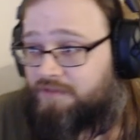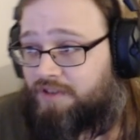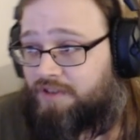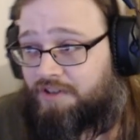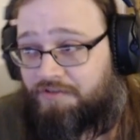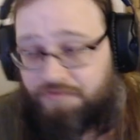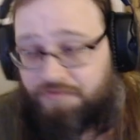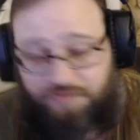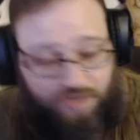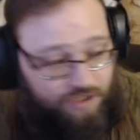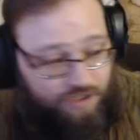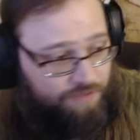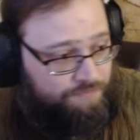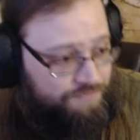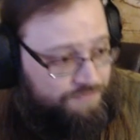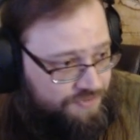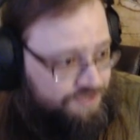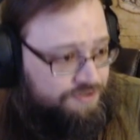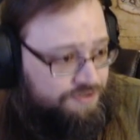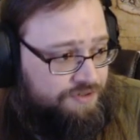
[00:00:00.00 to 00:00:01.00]

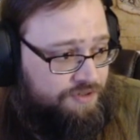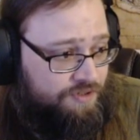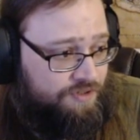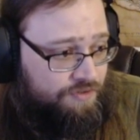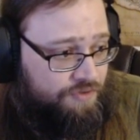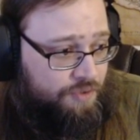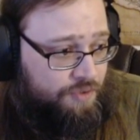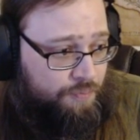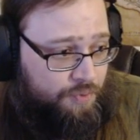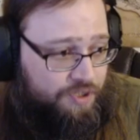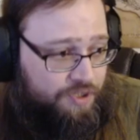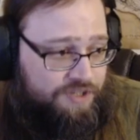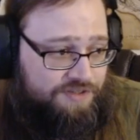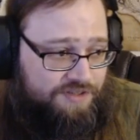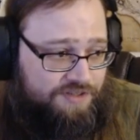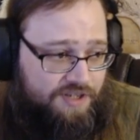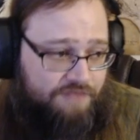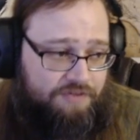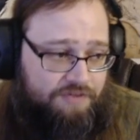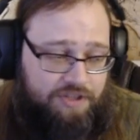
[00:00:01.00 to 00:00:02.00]
confirms the
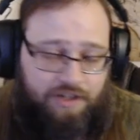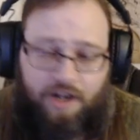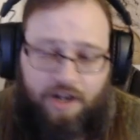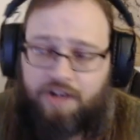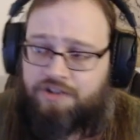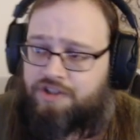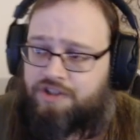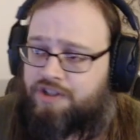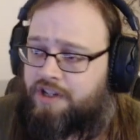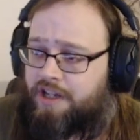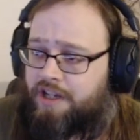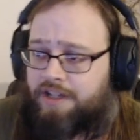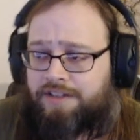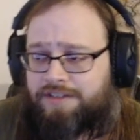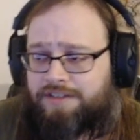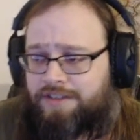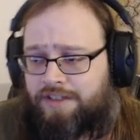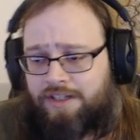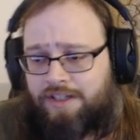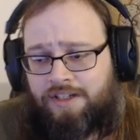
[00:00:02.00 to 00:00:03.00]
0.7 launch
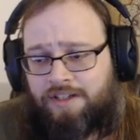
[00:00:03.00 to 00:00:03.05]
date.